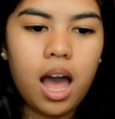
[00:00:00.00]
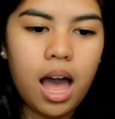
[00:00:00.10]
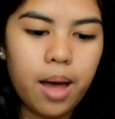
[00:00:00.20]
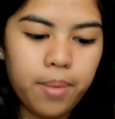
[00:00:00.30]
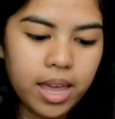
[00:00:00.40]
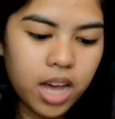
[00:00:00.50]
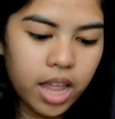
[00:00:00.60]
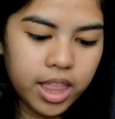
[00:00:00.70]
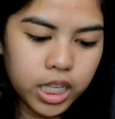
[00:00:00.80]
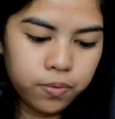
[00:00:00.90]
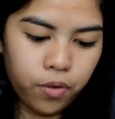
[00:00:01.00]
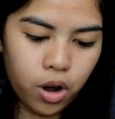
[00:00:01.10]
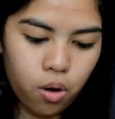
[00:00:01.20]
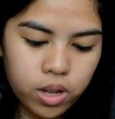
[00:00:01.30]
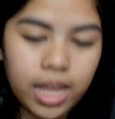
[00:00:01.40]
I got this
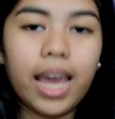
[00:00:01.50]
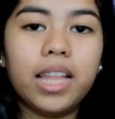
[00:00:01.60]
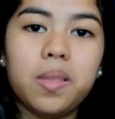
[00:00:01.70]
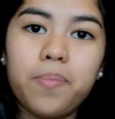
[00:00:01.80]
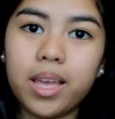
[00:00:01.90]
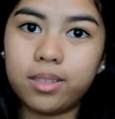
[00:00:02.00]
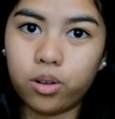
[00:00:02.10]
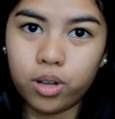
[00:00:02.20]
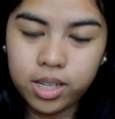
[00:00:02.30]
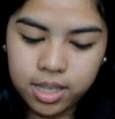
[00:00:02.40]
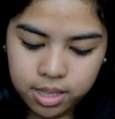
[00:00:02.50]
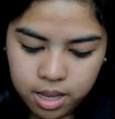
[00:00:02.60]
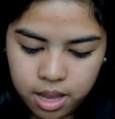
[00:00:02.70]
for only 80 pesos.